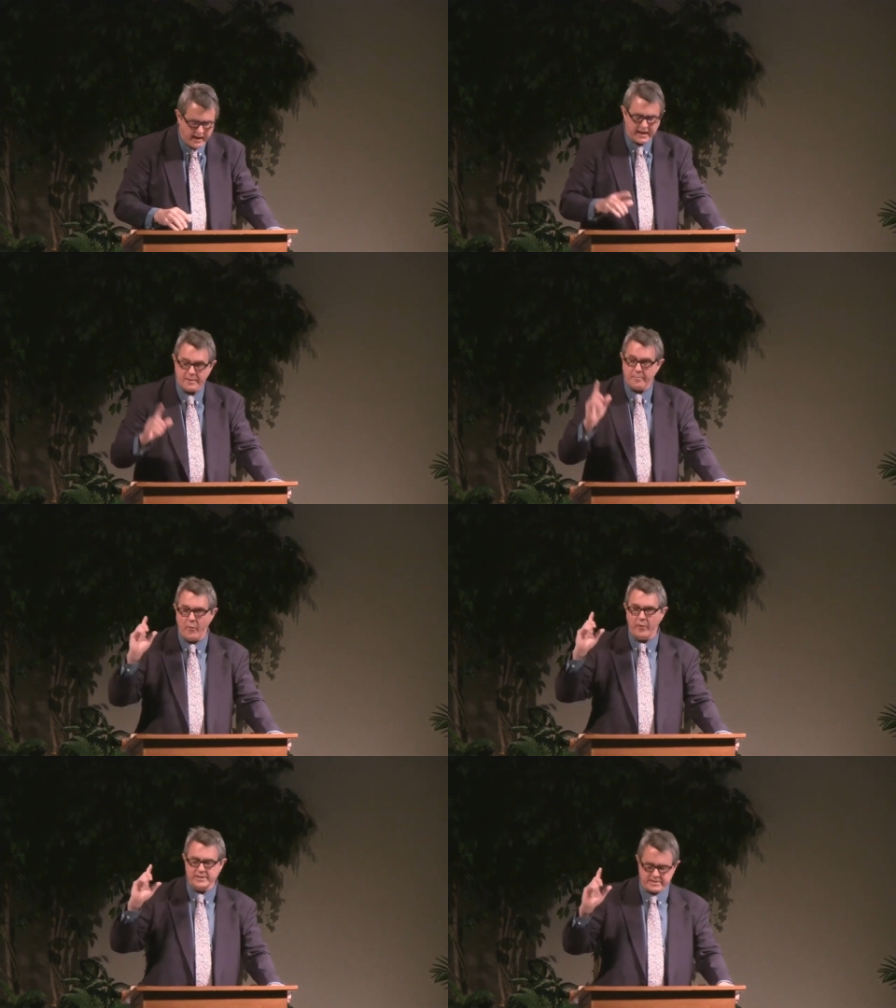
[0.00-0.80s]
And the
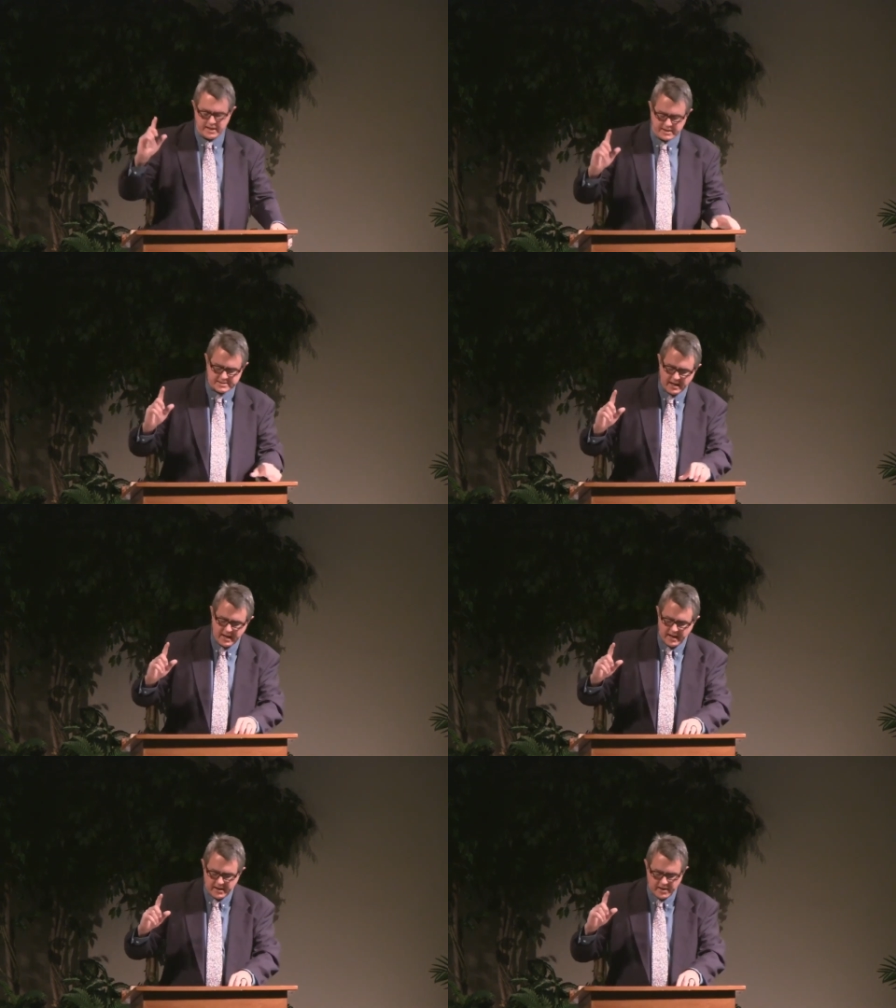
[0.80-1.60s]
point is this,
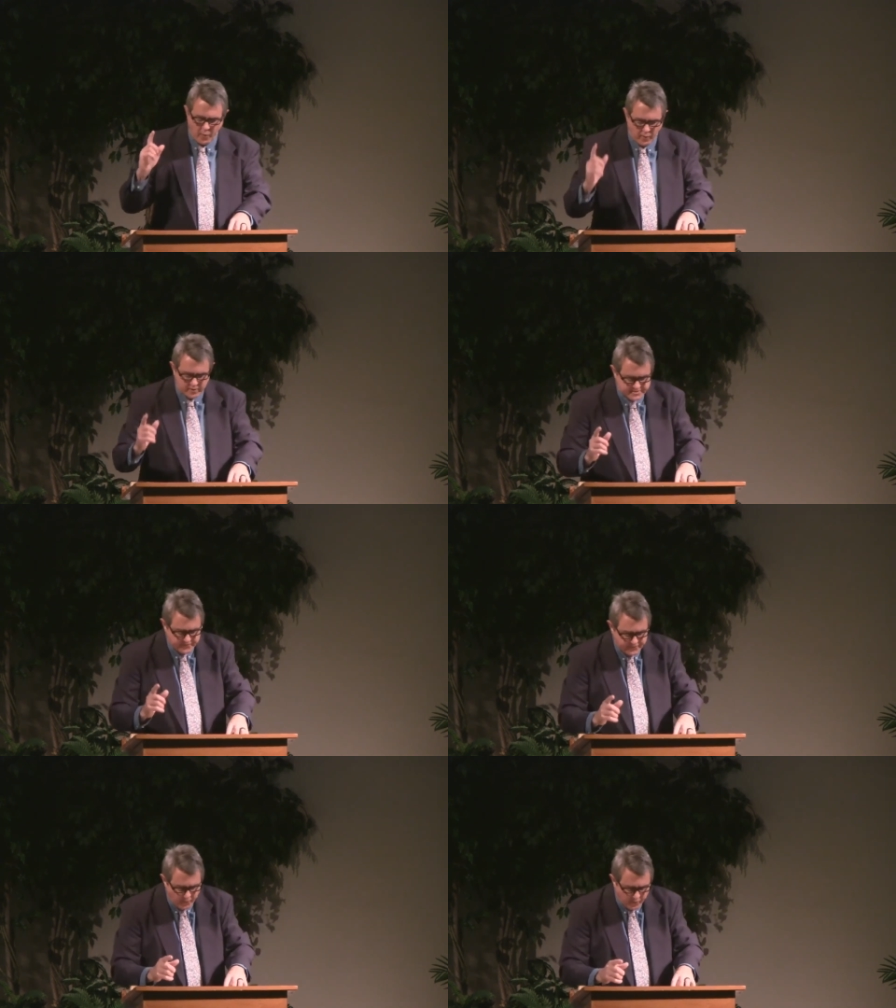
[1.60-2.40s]

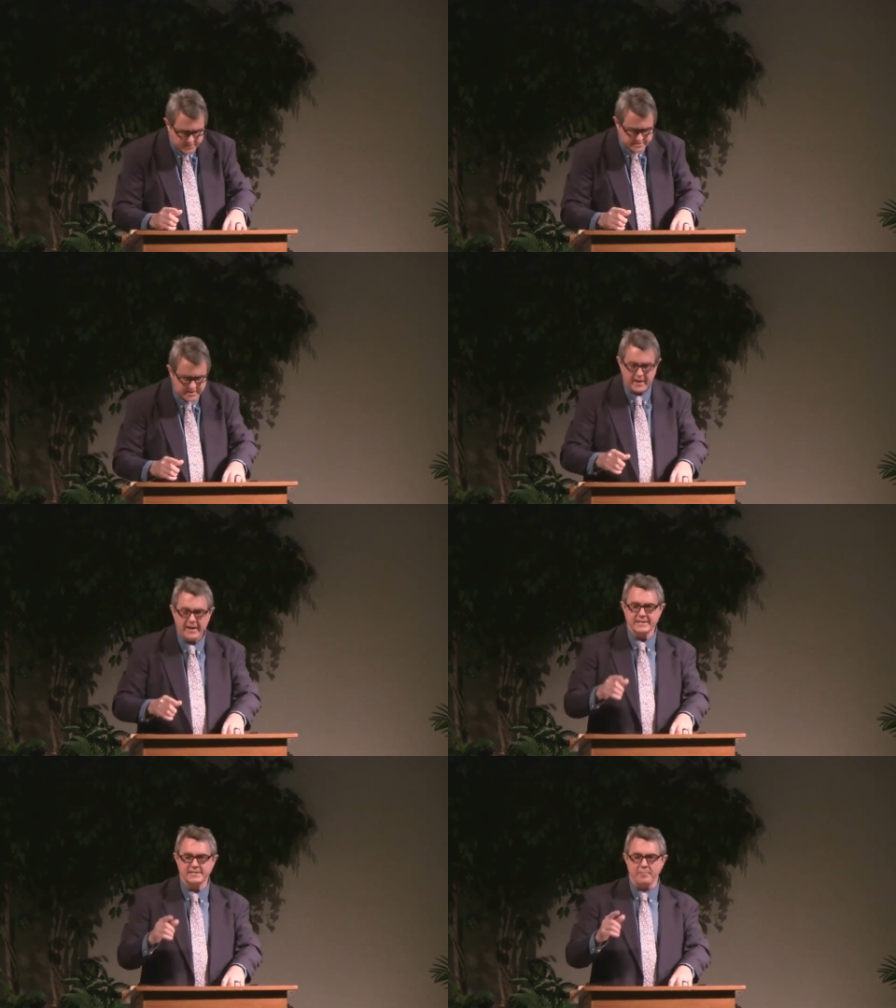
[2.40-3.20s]
coercive force
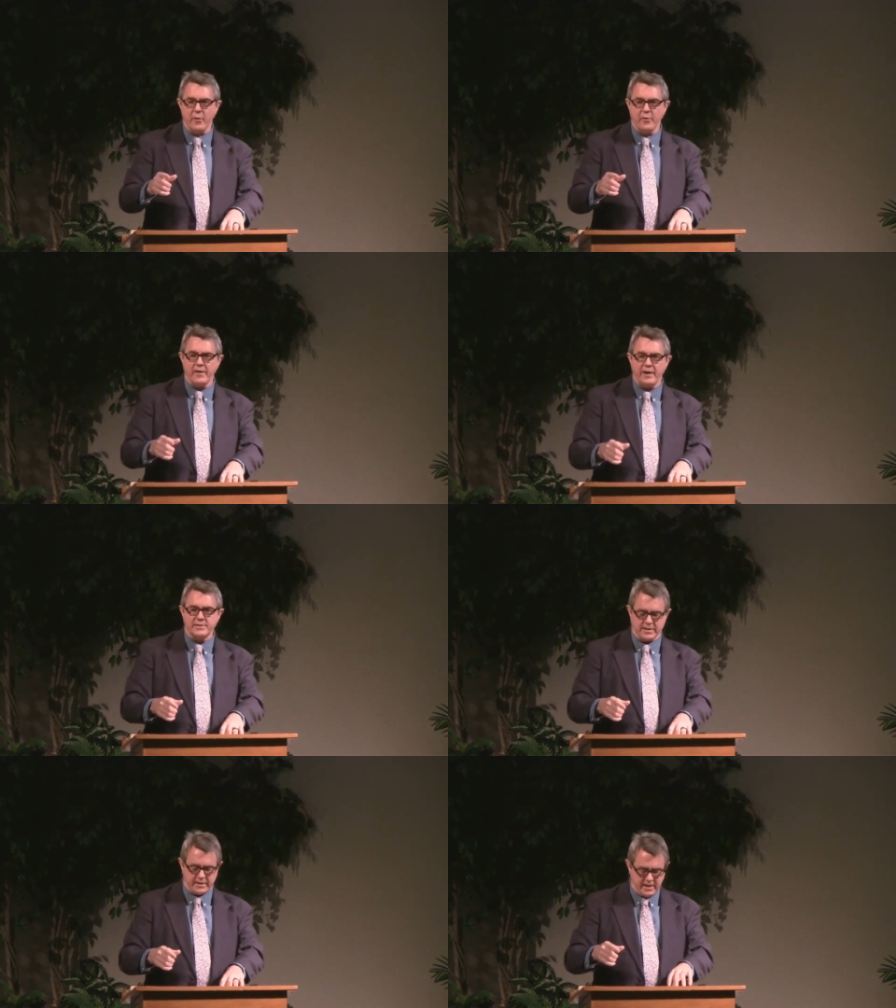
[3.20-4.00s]
is the
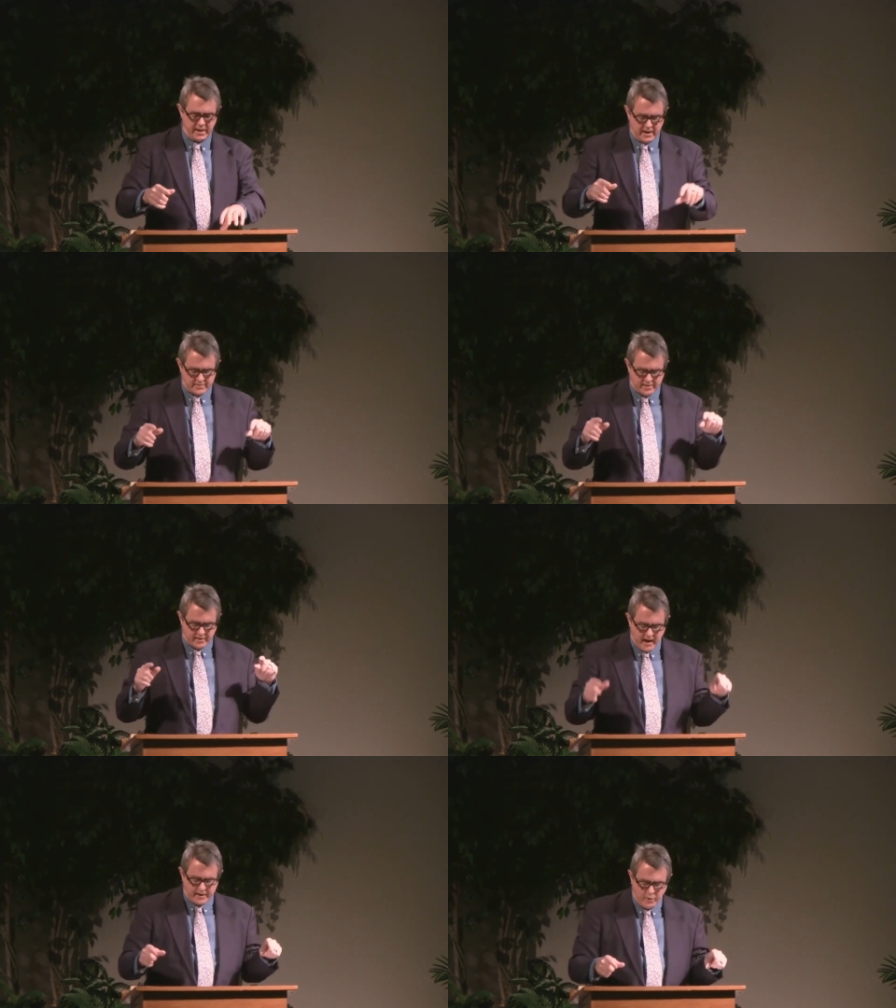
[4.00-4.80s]
motivation to
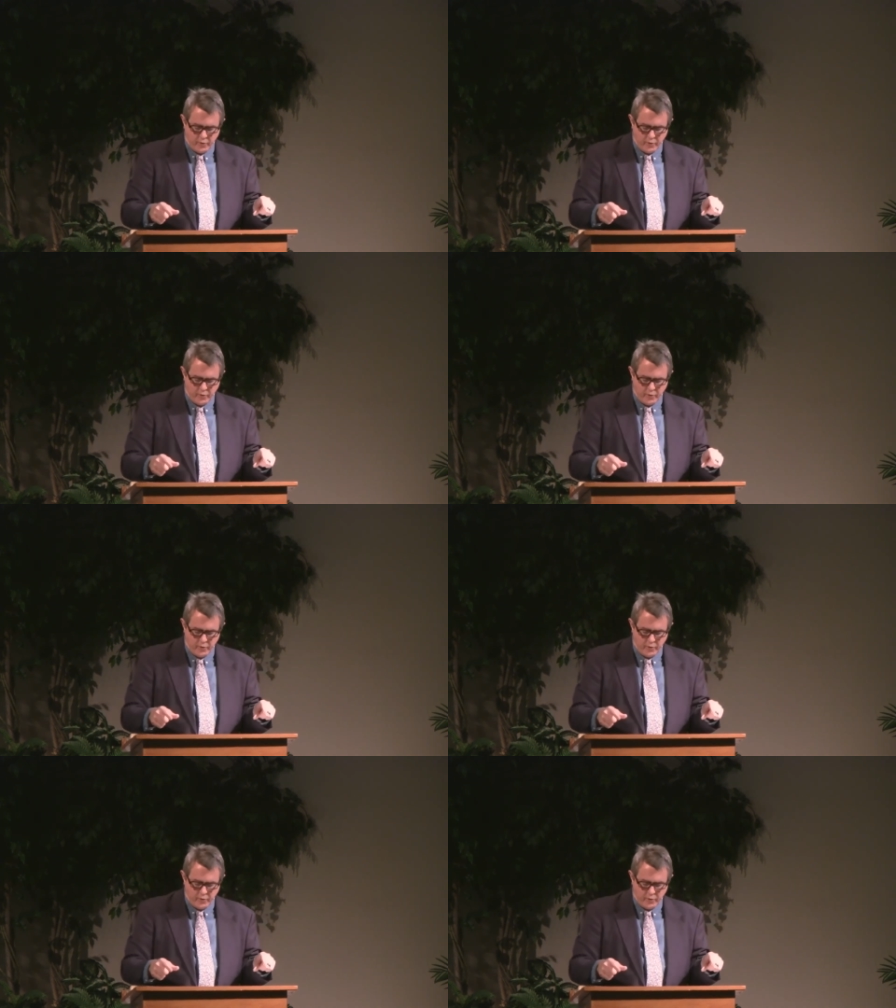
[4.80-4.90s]
not go